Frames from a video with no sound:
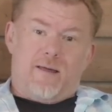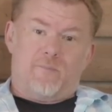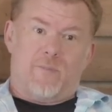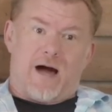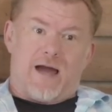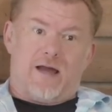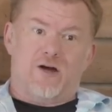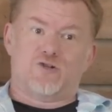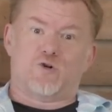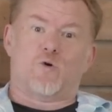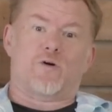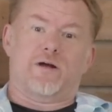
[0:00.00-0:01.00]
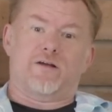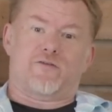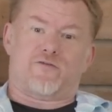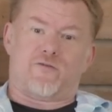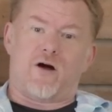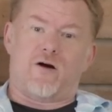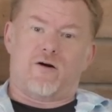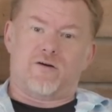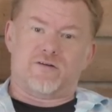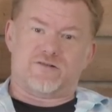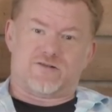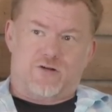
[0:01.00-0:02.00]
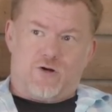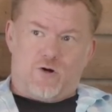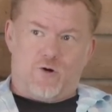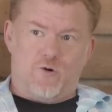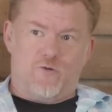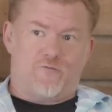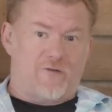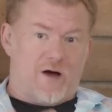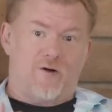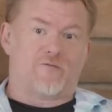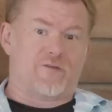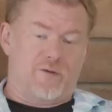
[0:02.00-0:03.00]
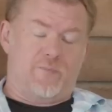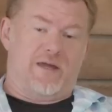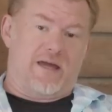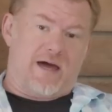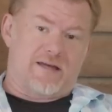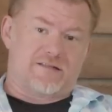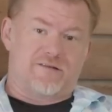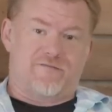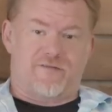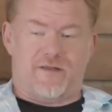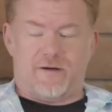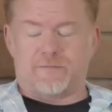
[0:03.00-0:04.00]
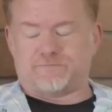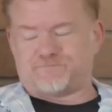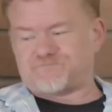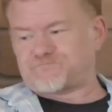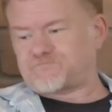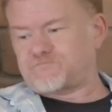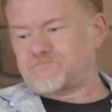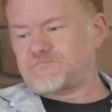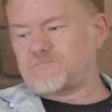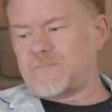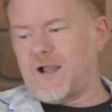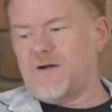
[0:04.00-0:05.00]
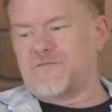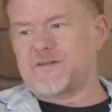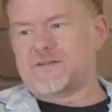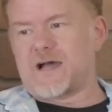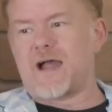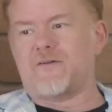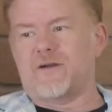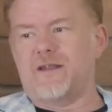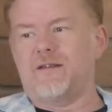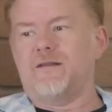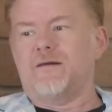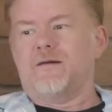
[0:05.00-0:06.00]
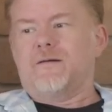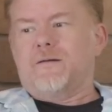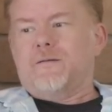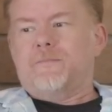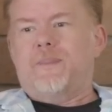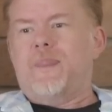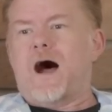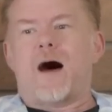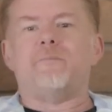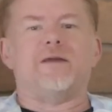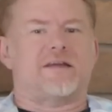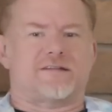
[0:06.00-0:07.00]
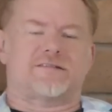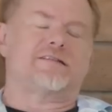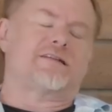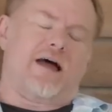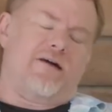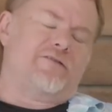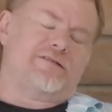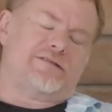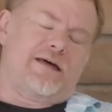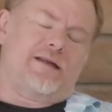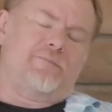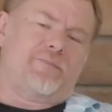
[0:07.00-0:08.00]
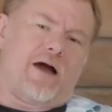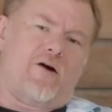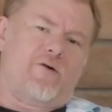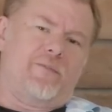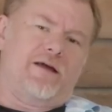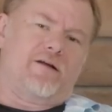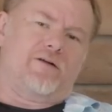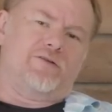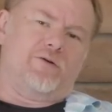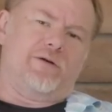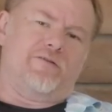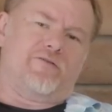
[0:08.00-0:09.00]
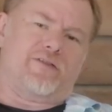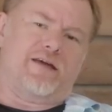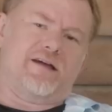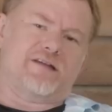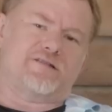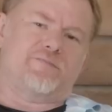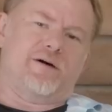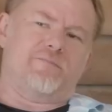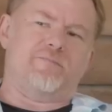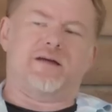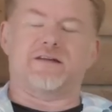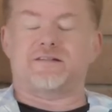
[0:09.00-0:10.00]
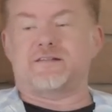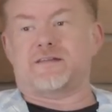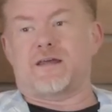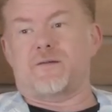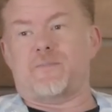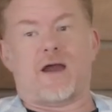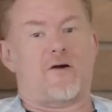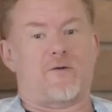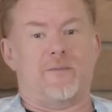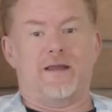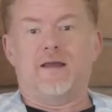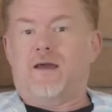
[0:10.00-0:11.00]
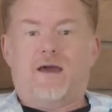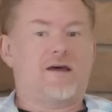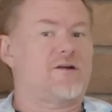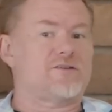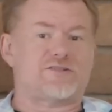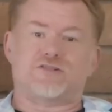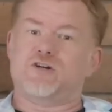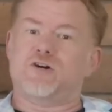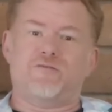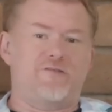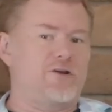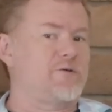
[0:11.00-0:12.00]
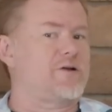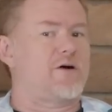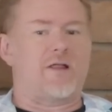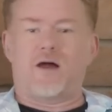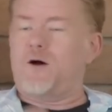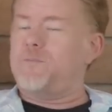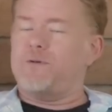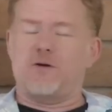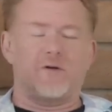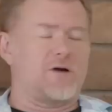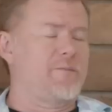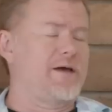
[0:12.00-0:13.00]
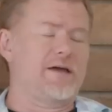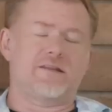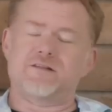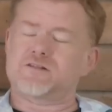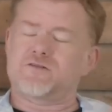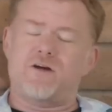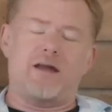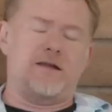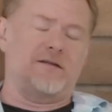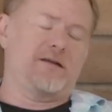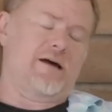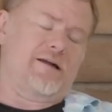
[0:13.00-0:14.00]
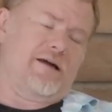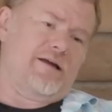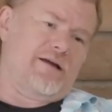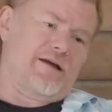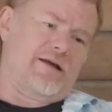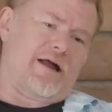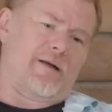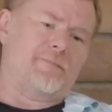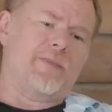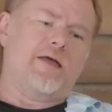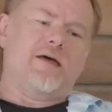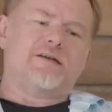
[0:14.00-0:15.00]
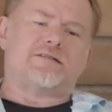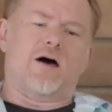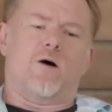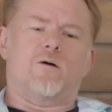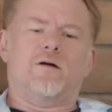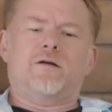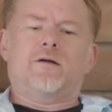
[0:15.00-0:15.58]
by adoring throngs who fell for the BS of the tyrant, not because the tyrant said, empower me and I'll do evil things, but because he said, empower me and I'll serve you and I'll help you and I'll make this great and yada, yada, yada, yada. So